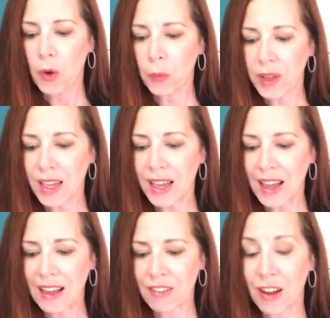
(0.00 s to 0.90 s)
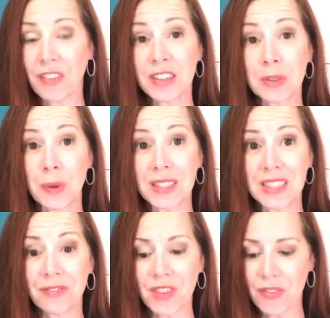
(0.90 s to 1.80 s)
We have on the
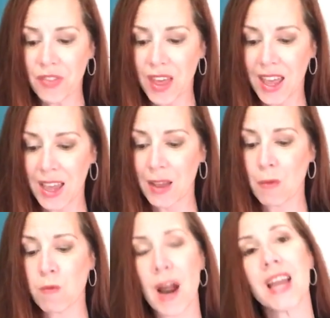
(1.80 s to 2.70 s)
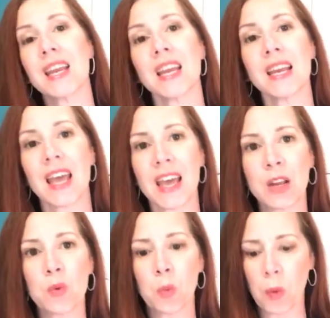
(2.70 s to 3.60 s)
25th a writing
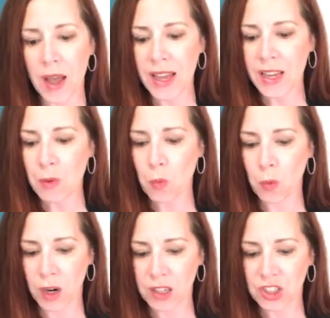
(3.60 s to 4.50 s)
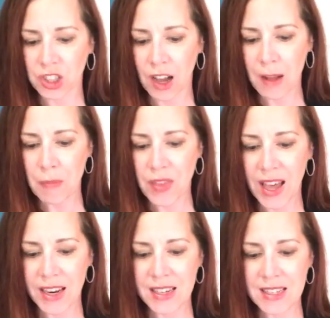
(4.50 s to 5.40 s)
and wine workshop.
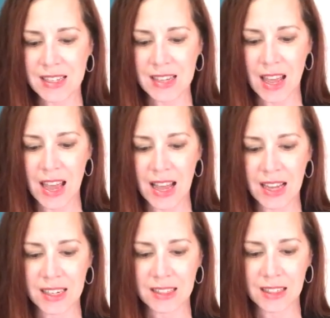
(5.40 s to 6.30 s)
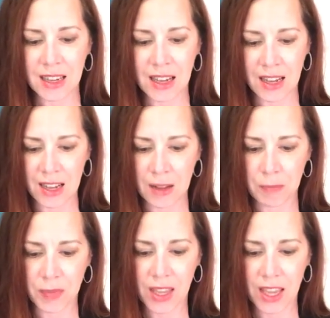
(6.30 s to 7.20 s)
That is at
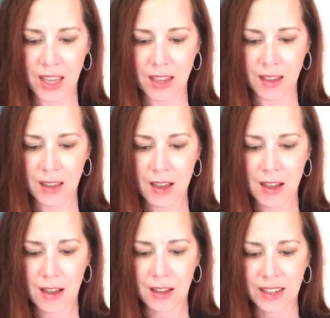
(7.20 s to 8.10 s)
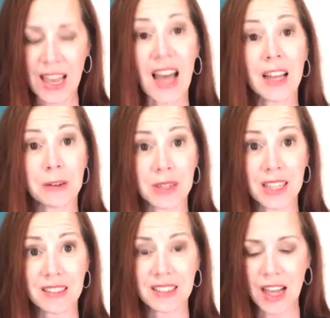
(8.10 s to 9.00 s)
a
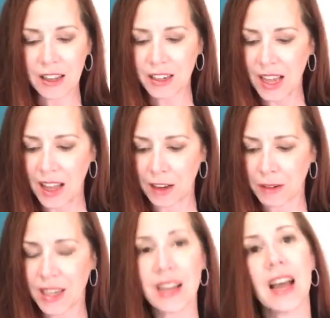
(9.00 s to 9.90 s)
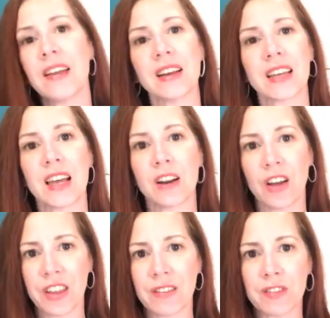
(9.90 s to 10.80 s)
gallery, Seiler Gallery, and again,
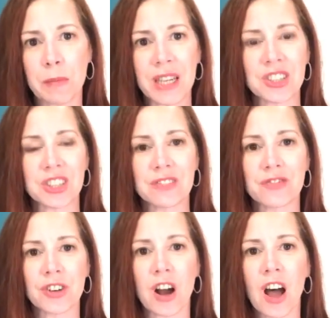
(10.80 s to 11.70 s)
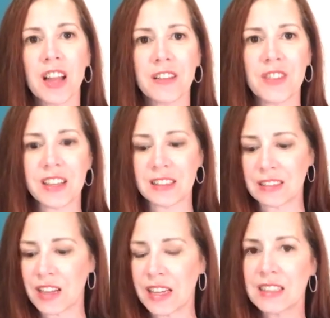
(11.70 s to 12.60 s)
all the information for all of these
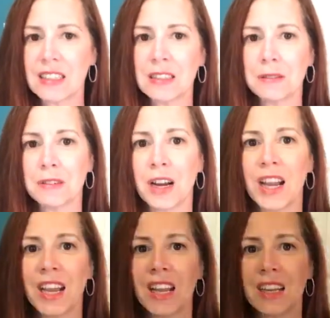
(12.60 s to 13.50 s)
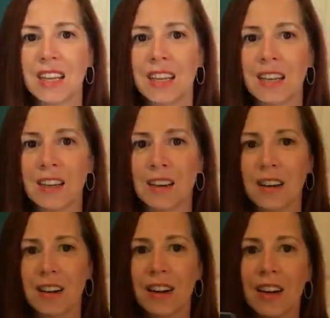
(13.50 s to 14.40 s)
events is right
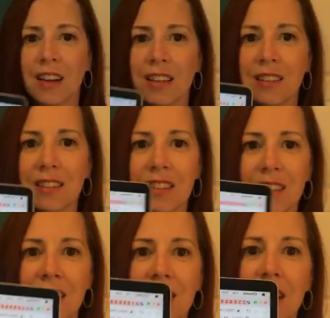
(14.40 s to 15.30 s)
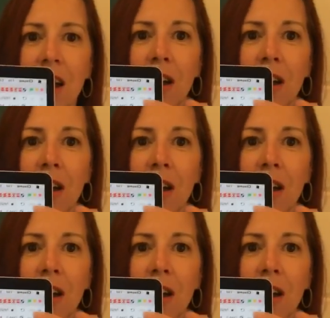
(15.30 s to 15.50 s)
here. Can you see this?